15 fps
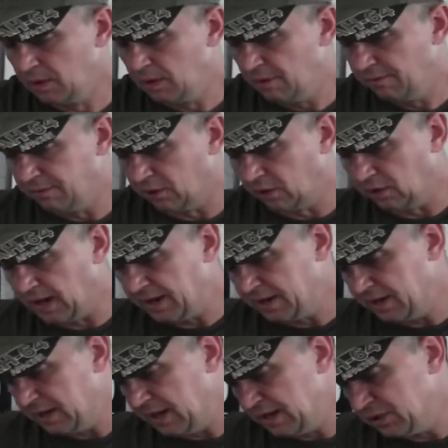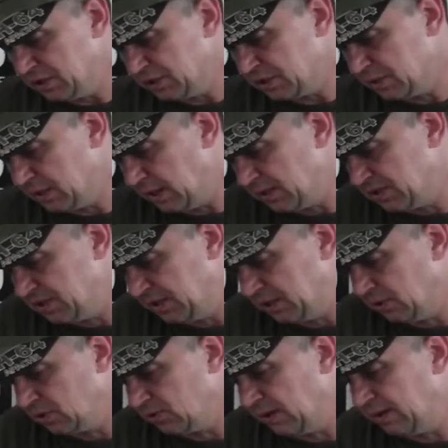For clotting agent, I'll stick
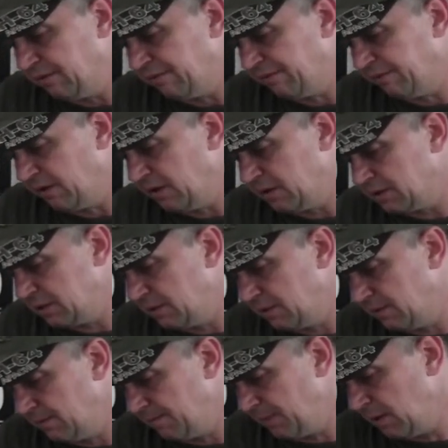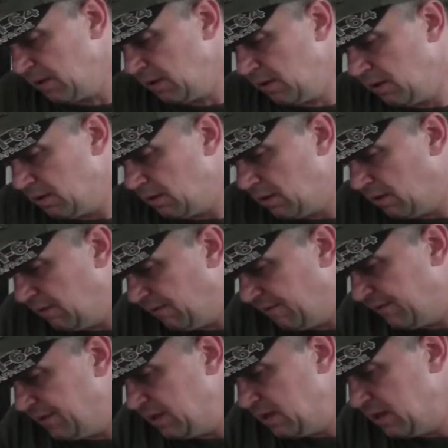those right in front of
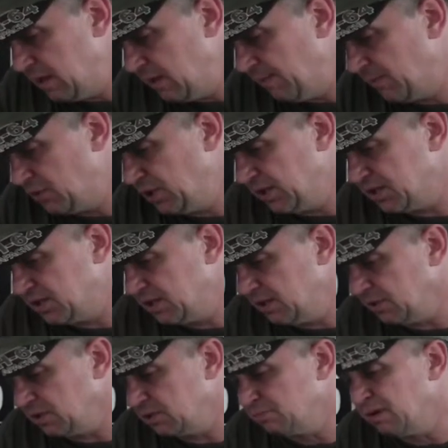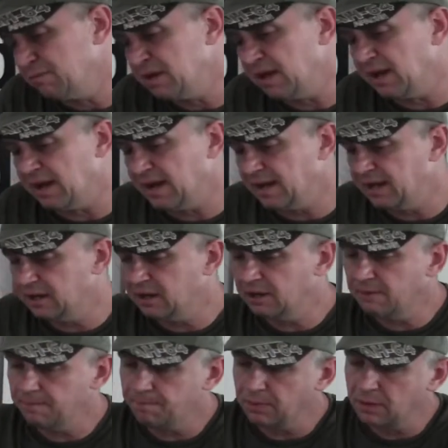the chest seals, but behind
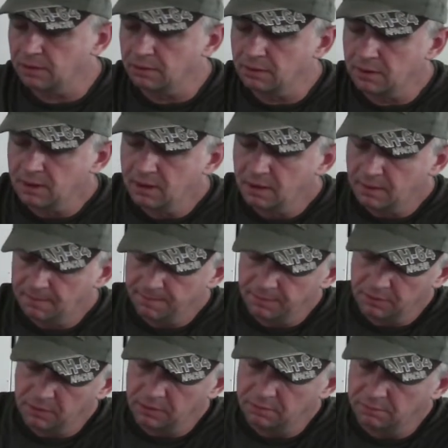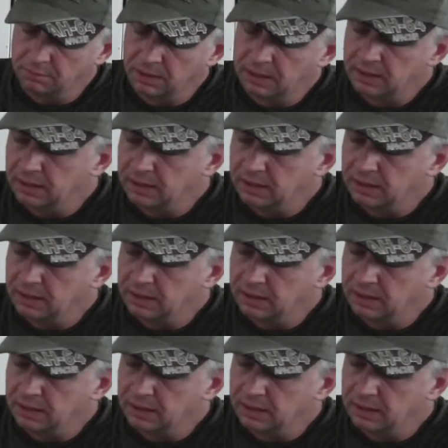my